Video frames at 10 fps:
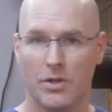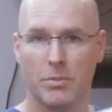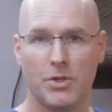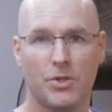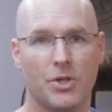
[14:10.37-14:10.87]
So I'll
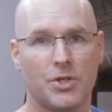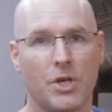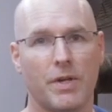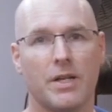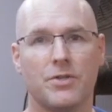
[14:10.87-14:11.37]
be sure to
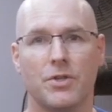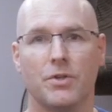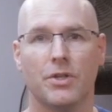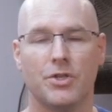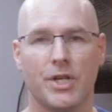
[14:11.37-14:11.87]
show that
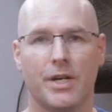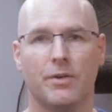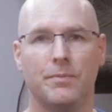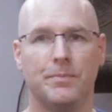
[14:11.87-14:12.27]
soon on the channel.